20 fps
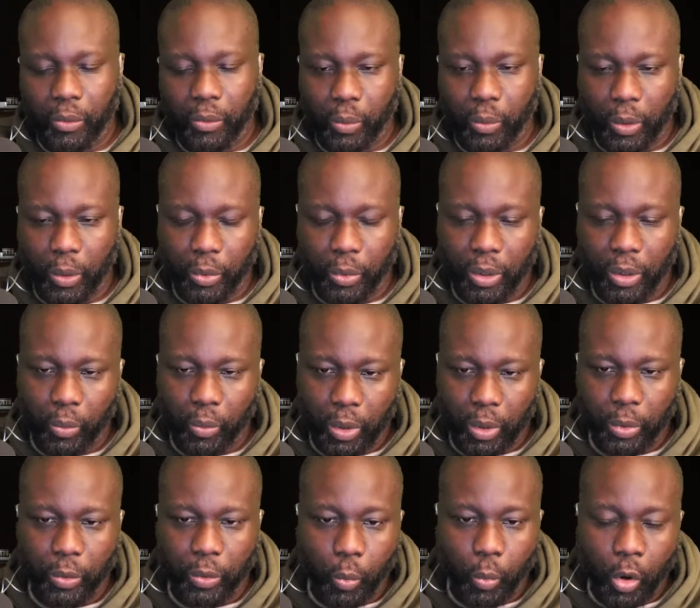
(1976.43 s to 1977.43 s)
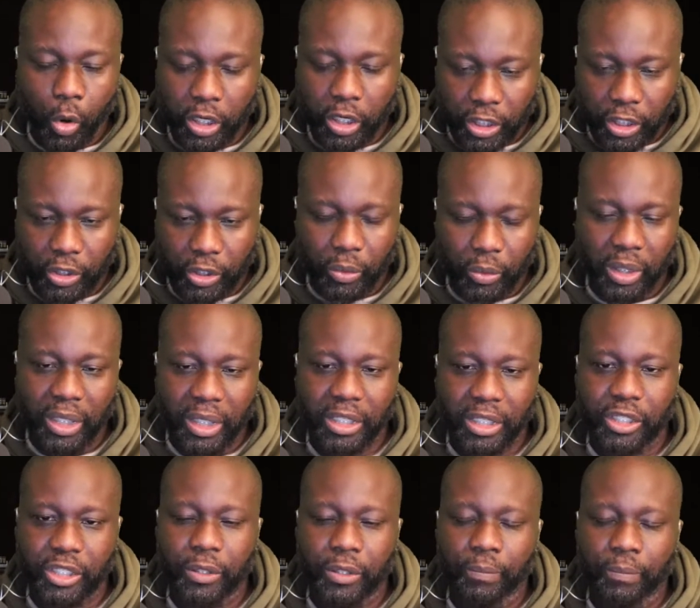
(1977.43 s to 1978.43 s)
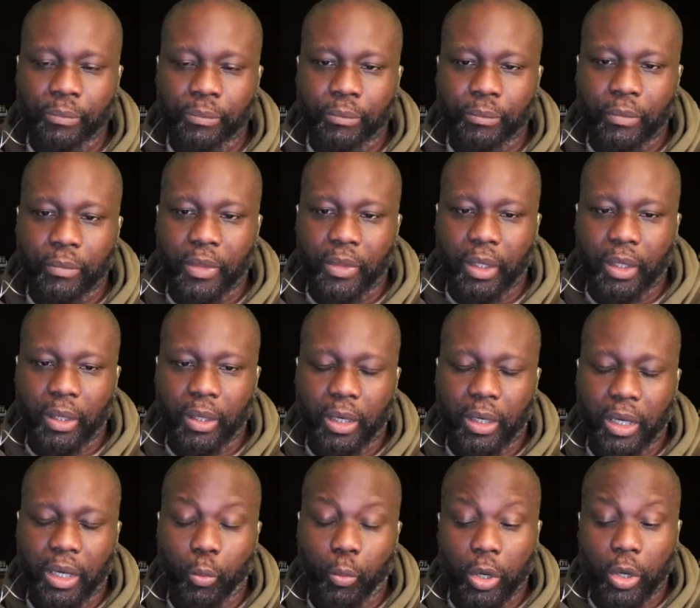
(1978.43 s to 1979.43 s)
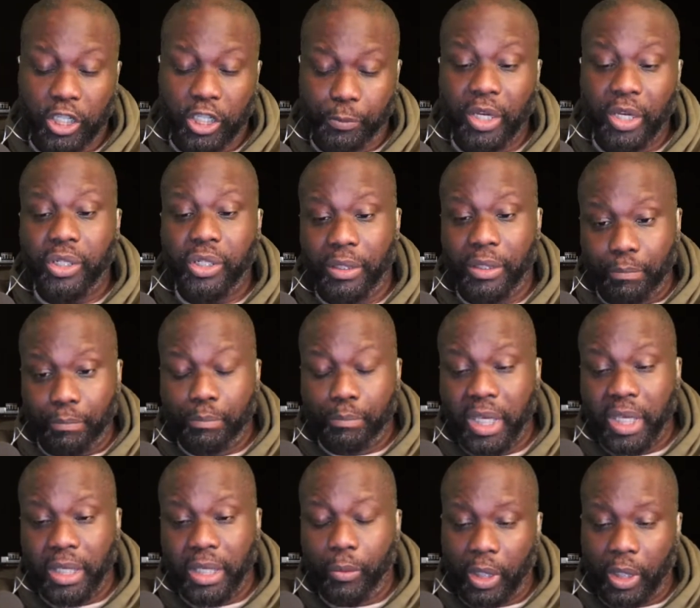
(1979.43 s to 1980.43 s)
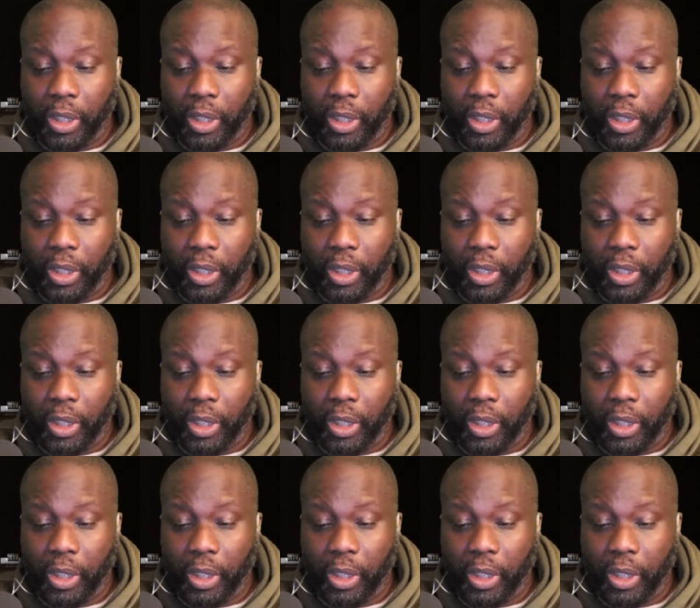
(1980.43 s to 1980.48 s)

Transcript: what we what we want to do is, uh, well, especially me, what I